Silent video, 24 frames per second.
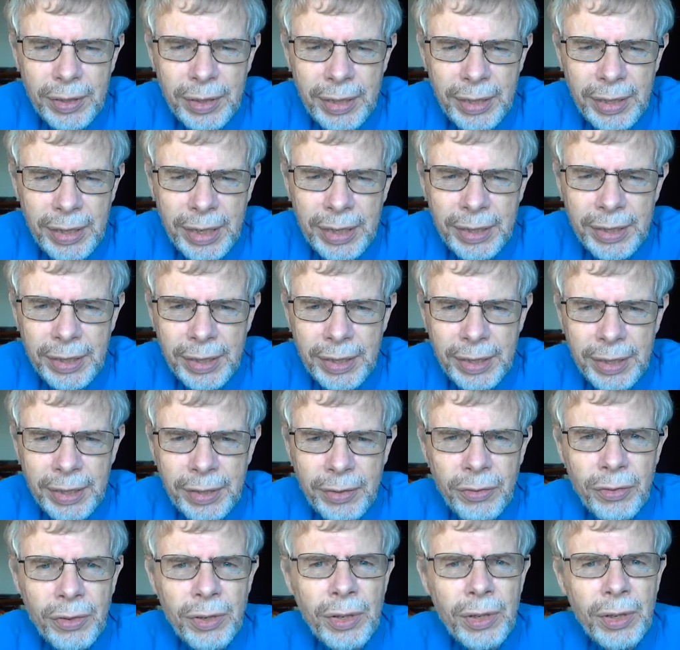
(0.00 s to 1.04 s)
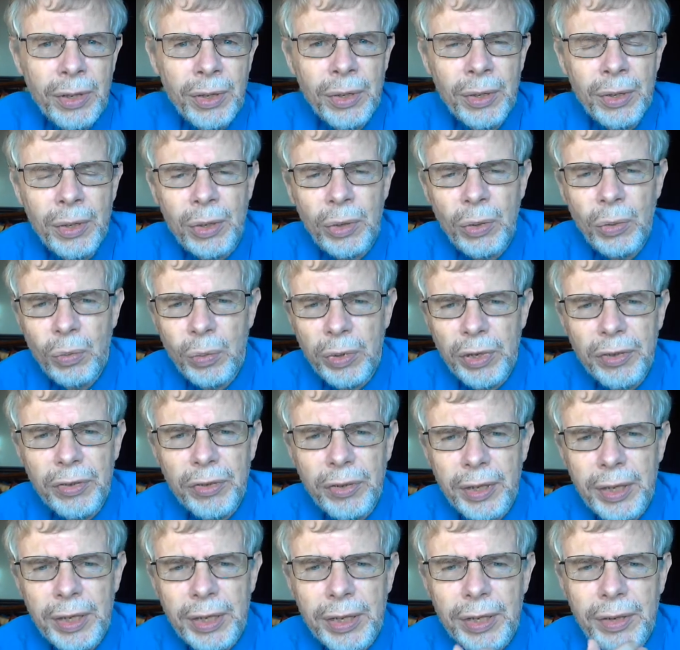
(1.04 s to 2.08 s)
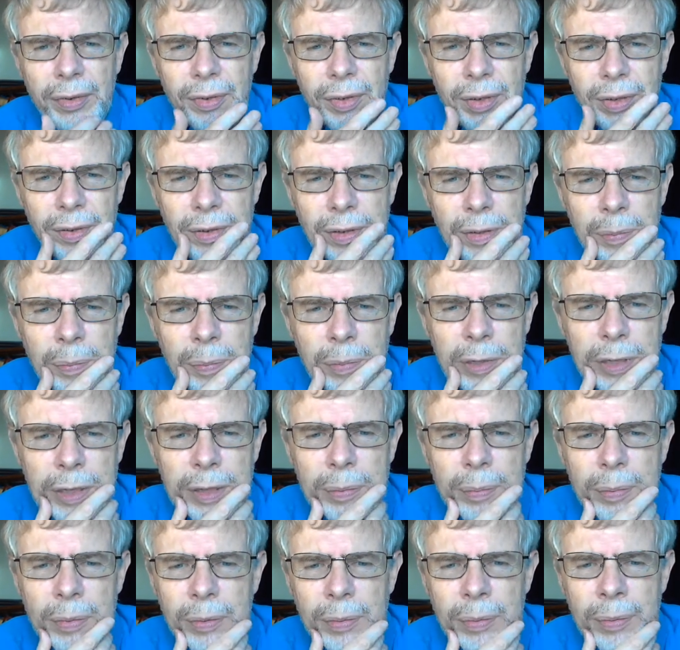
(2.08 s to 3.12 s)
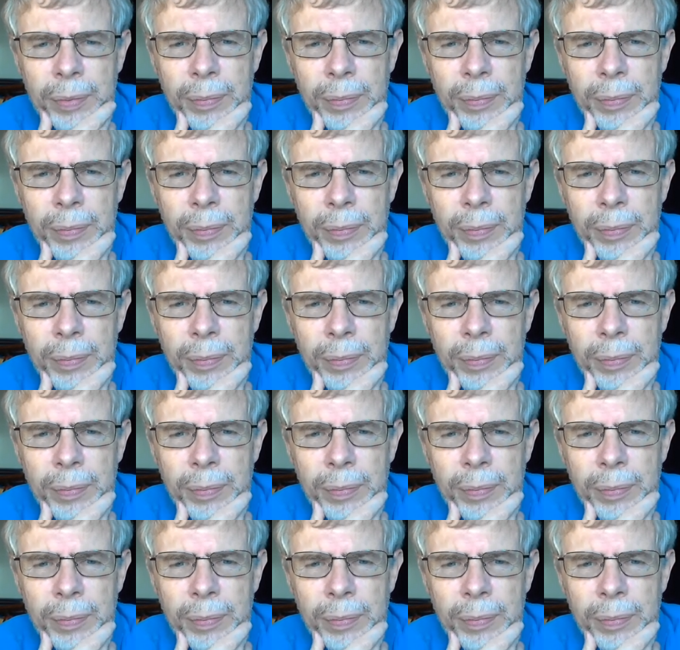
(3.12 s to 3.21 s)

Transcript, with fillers: at any age, we see it in young people.